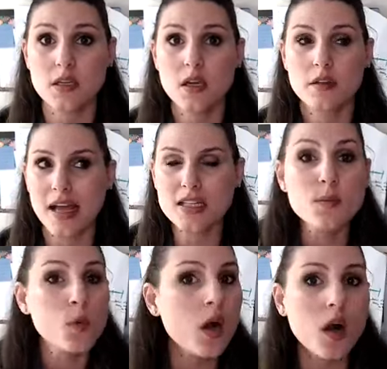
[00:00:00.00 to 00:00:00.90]
That's
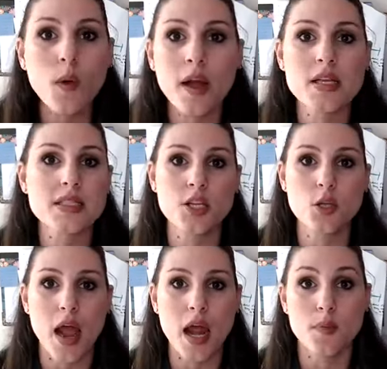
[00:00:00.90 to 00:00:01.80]
more awareness than you
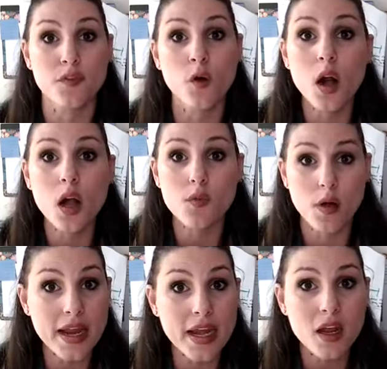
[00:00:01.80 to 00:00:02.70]
had before,
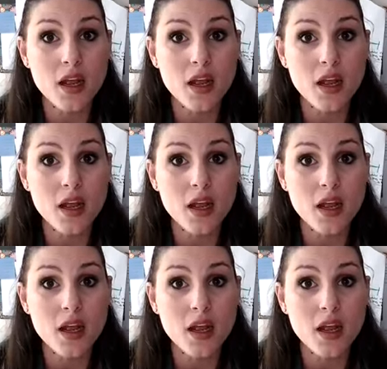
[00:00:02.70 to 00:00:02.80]
right?